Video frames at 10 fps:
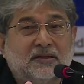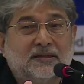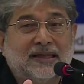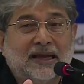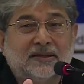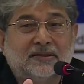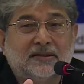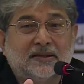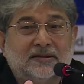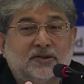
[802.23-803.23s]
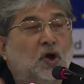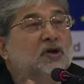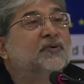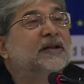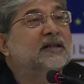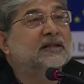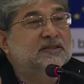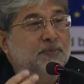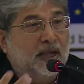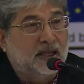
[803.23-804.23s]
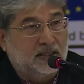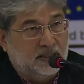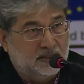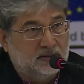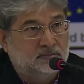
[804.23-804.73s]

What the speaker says: that is not very inspiring,